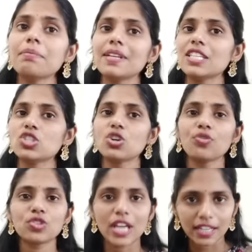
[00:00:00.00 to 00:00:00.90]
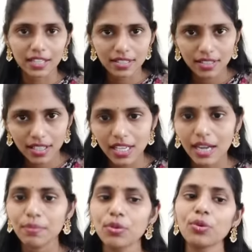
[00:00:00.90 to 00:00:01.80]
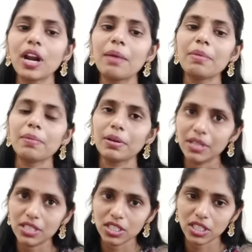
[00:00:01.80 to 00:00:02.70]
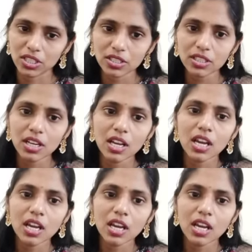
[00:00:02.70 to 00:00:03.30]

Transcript: Ministry of Statistics and Program Implementation